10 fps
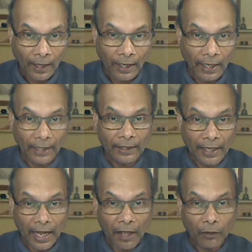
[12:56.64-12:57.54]
and
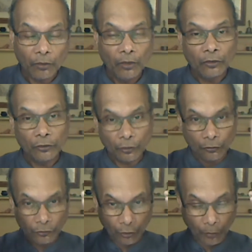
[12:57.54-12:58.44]
now you're
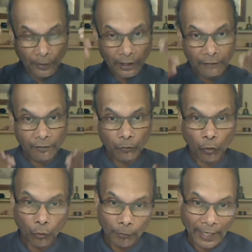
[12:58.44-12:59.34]
dropping even
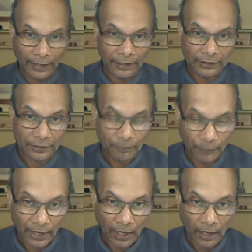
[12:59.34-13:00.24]
more baggage
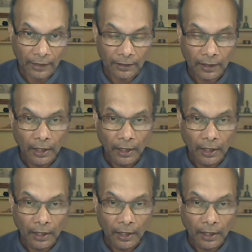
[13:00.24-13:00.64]
behind.